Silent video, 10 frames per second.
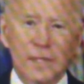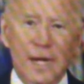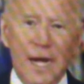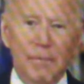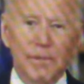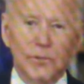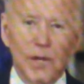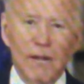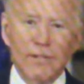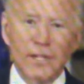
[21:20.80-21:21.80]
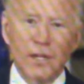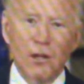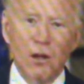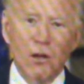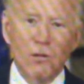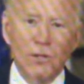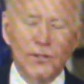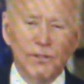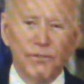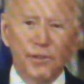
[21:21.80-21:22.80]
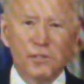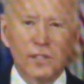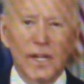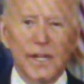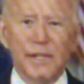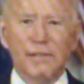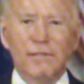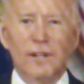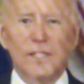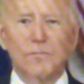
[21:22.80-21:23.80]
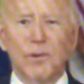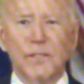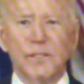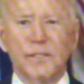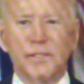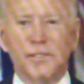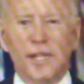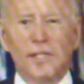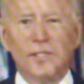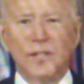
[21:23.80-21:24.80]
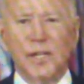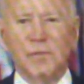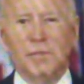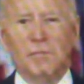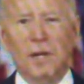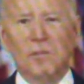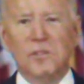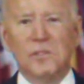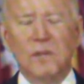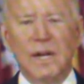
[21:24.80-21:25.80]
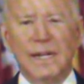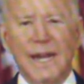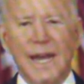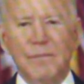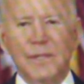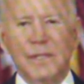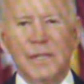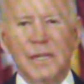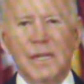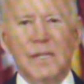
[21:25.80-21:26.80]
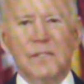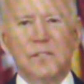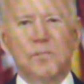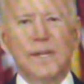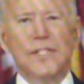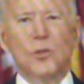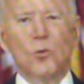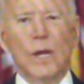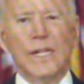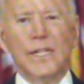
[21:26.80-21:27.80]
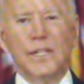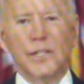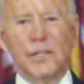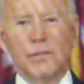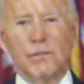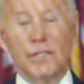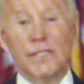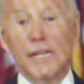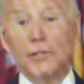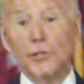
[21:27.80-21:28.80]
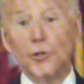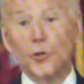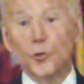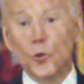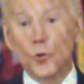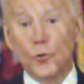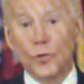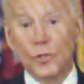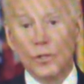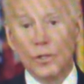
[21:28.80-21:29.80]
I'll be traveling along with the First Lady, the Vice President, the Second Gentleman, members of my cabinet, to speak directly to you, to tell you the truth